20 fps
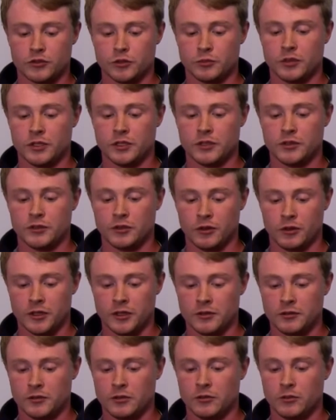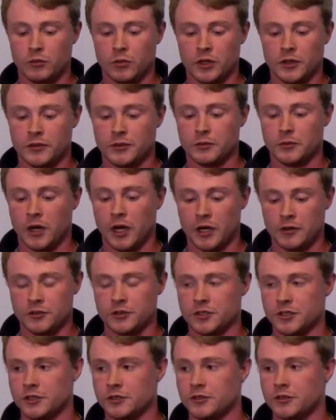also be inerted with
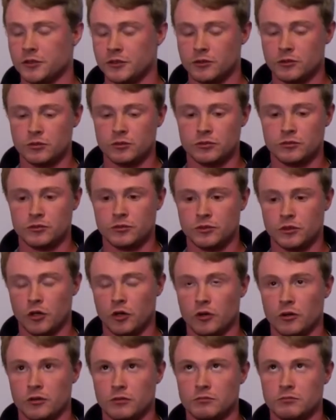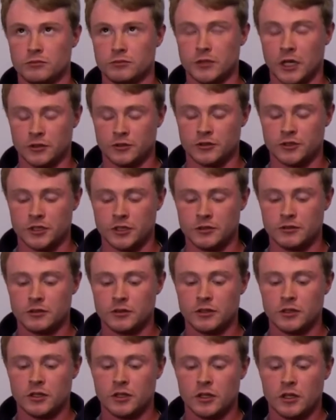hydrogen or nitrogen,